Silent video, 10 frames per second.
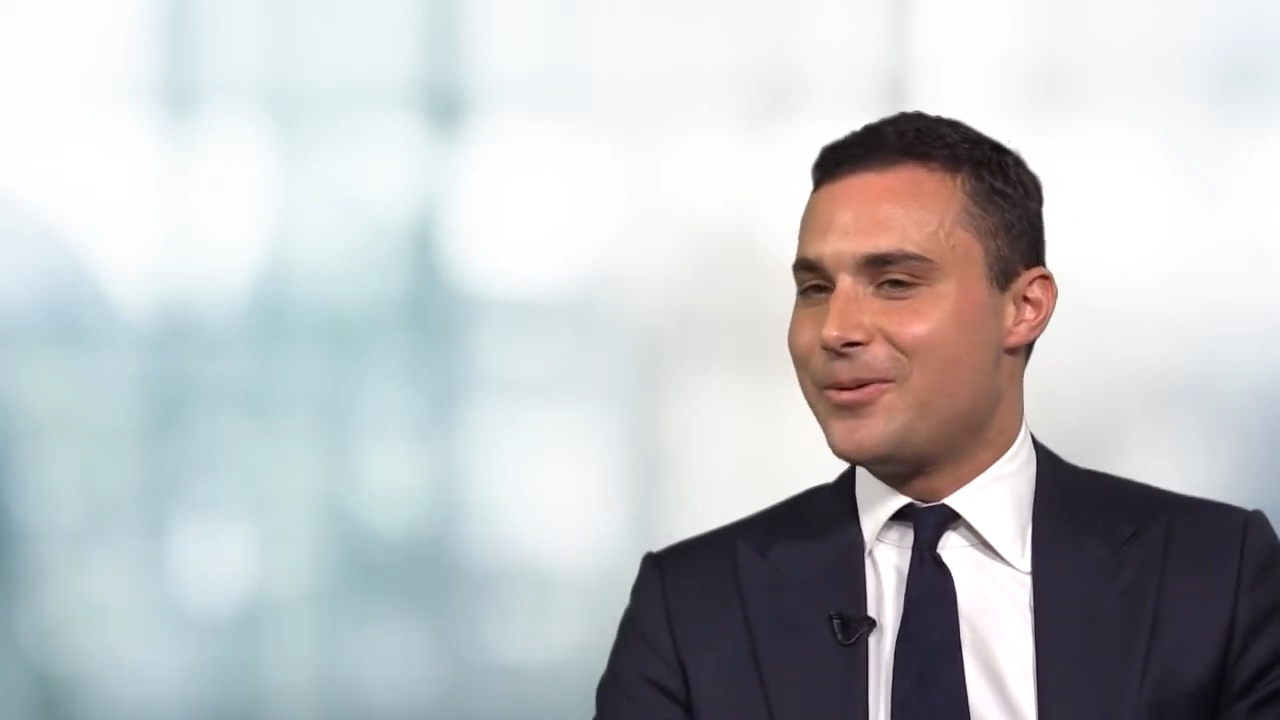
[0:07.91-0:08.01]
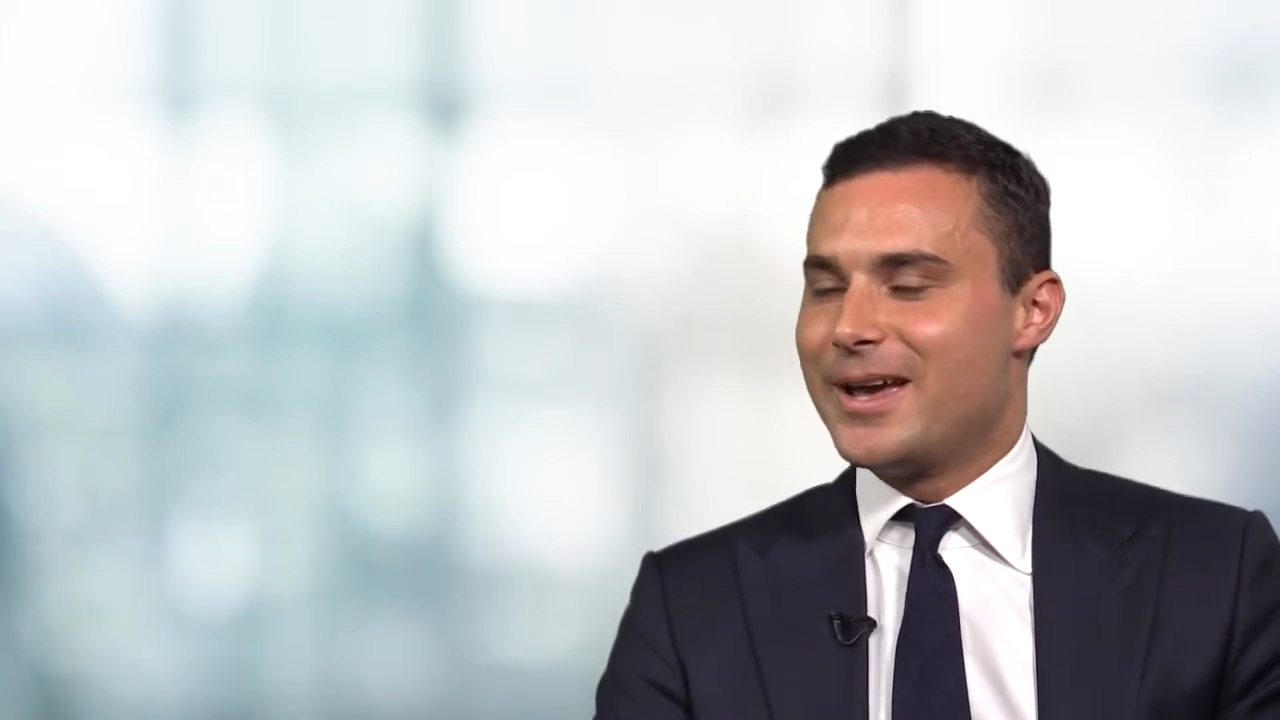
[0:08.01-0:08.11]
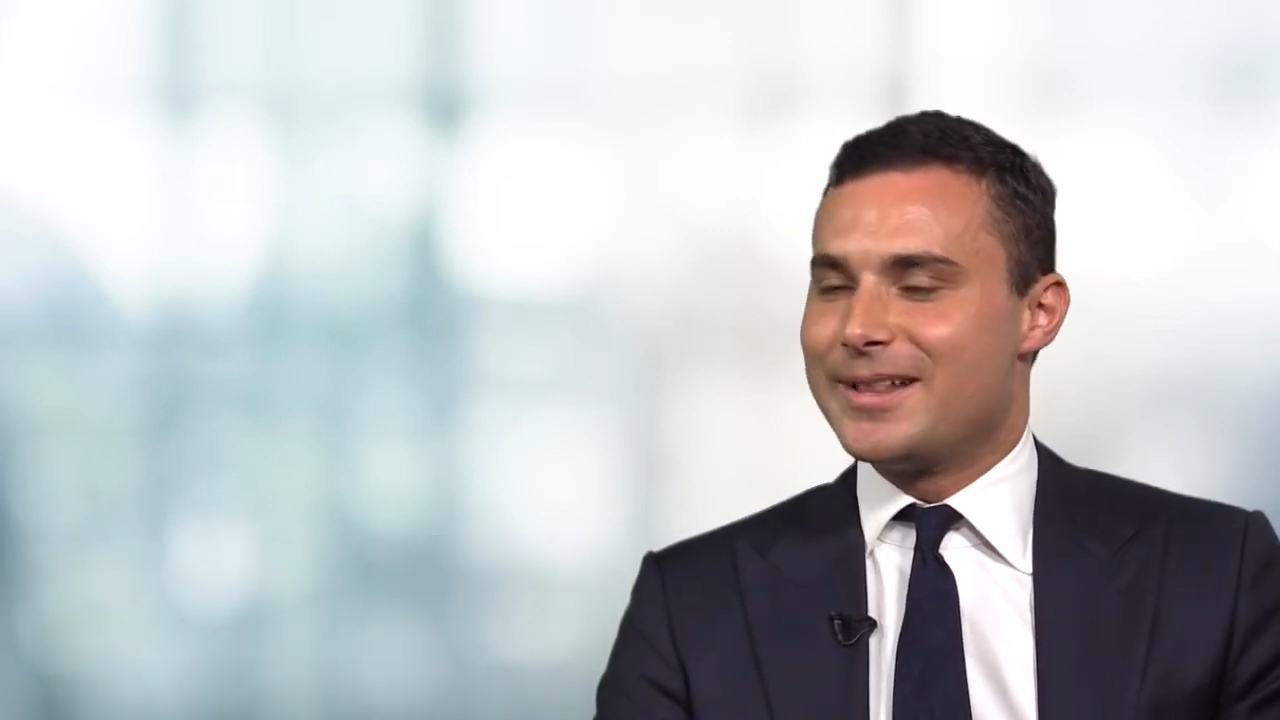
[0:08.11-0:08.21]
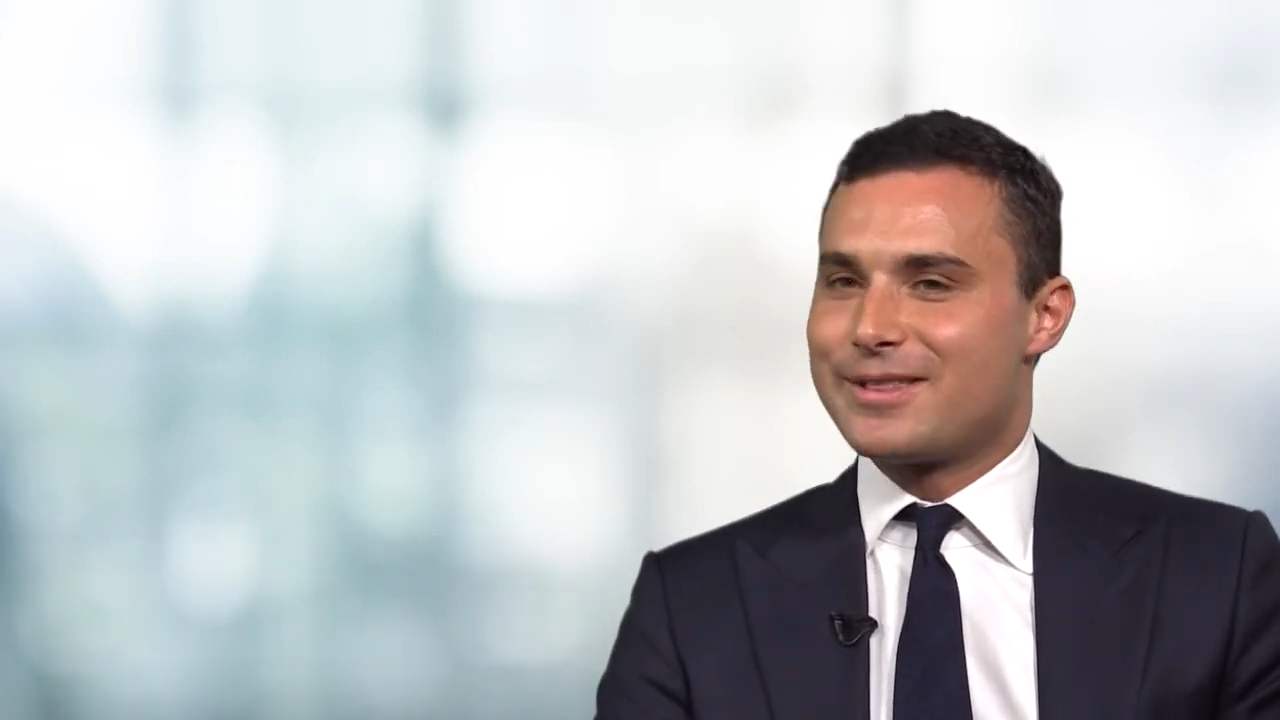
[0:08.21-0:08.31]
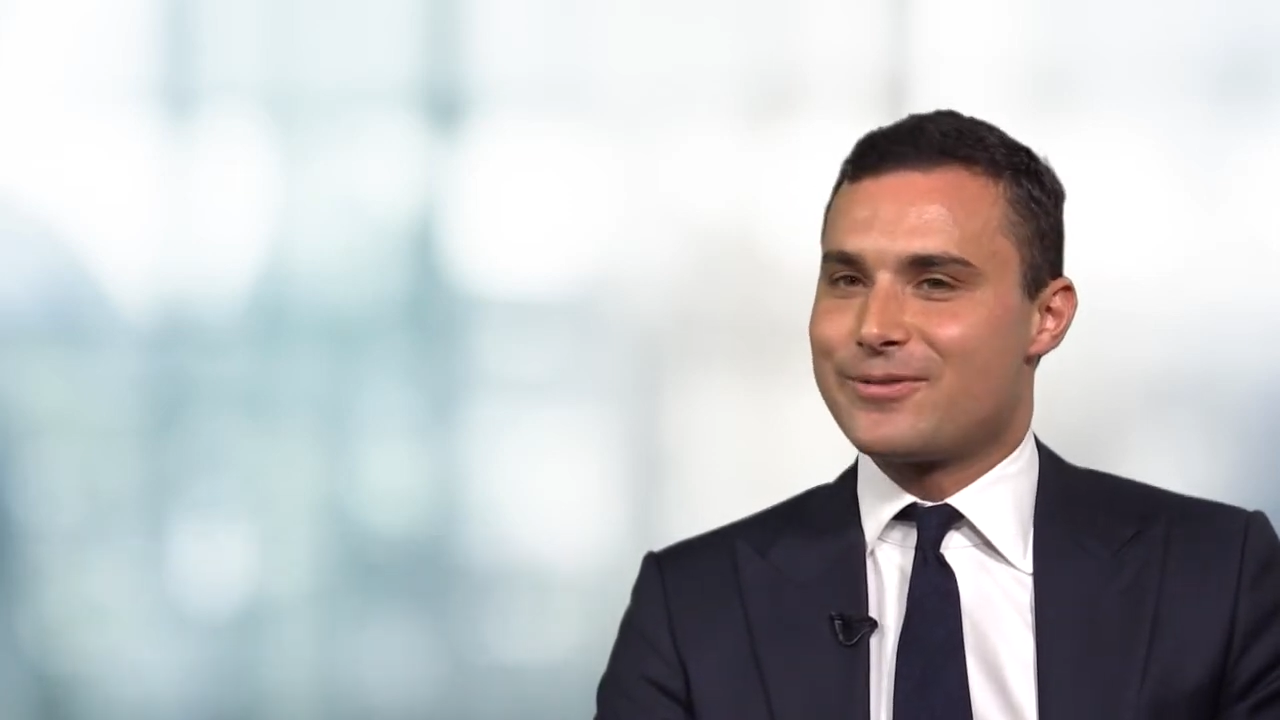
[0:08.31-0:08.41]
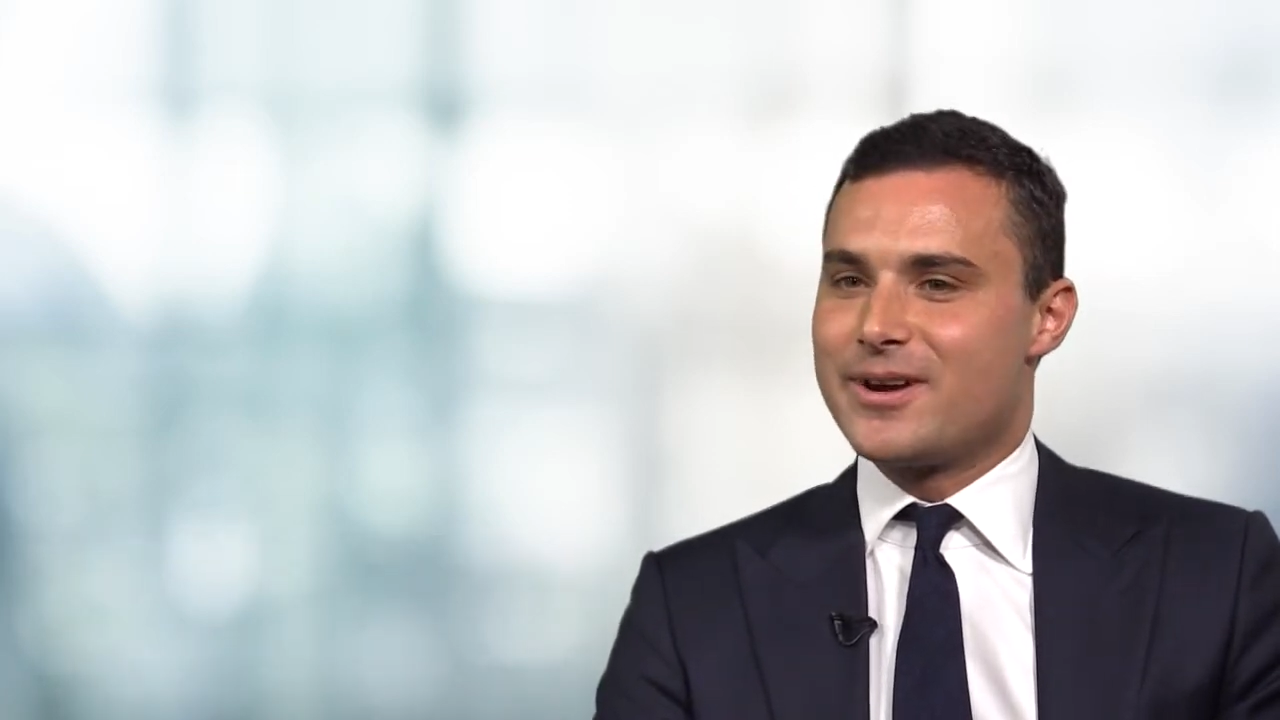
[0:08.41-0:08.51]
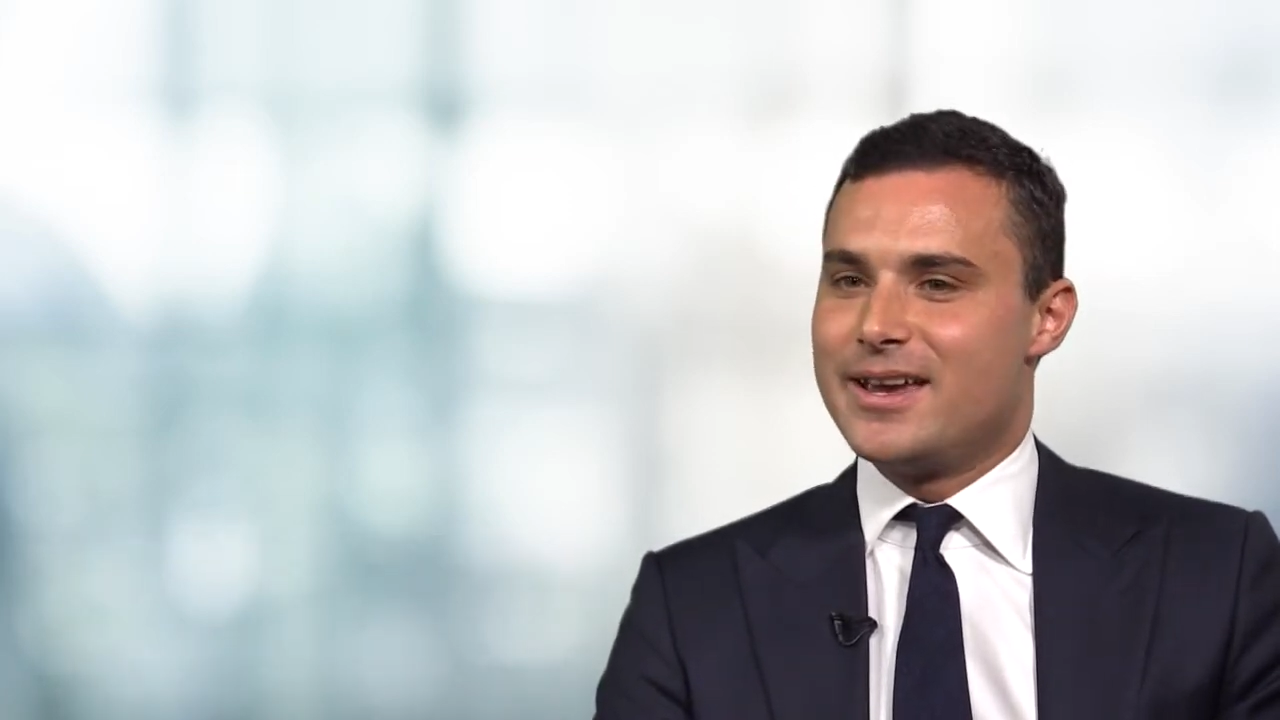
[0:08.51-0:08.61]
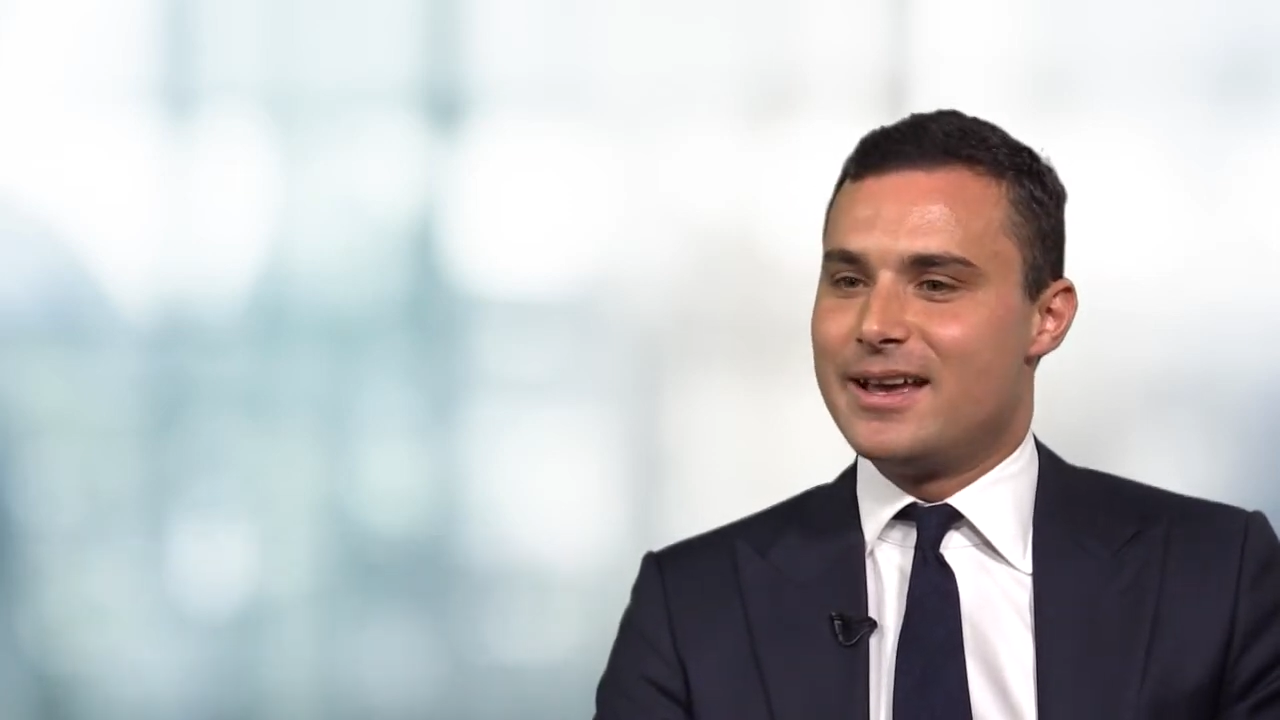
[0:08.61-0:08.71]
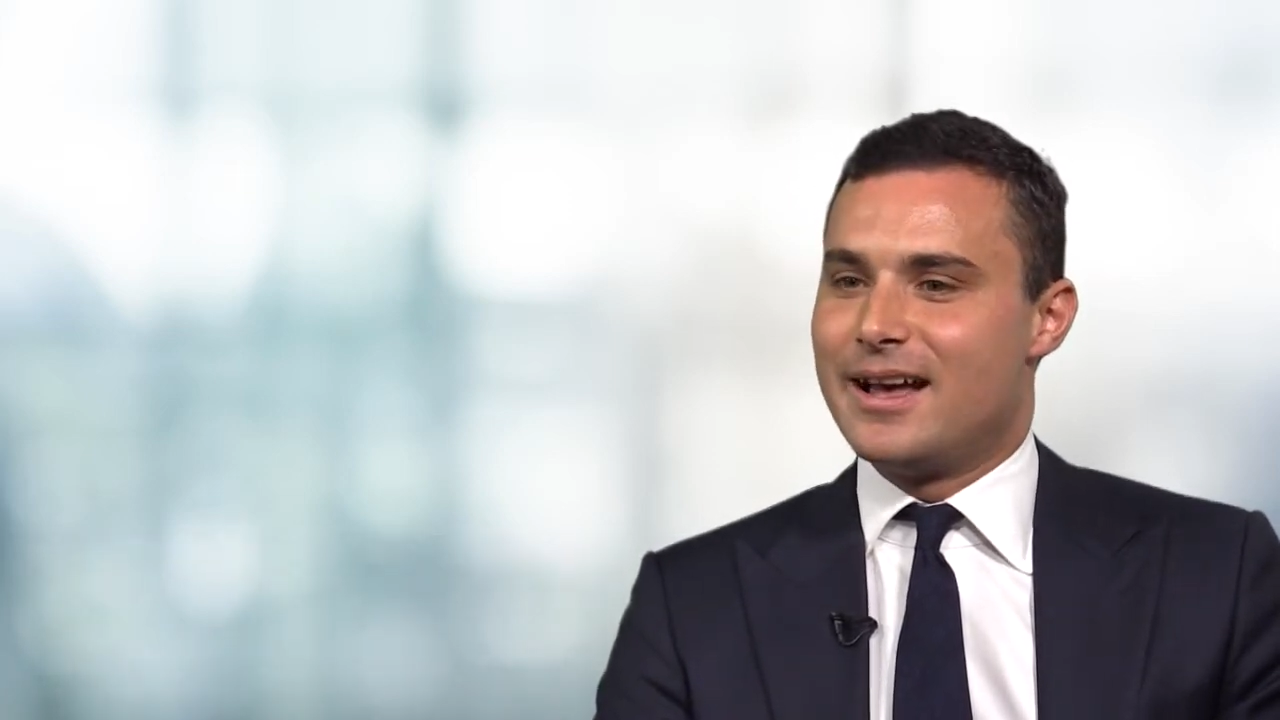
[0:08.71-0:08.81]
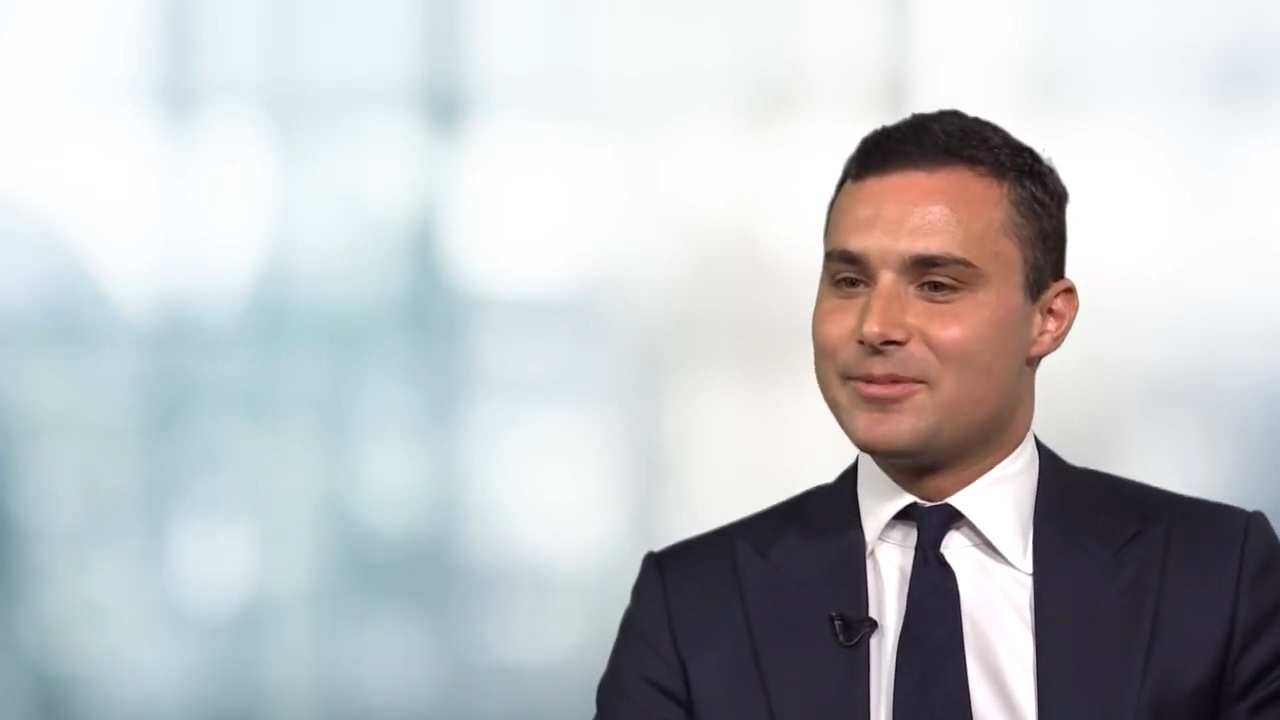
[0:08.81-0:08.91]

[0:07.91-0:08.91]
we had 3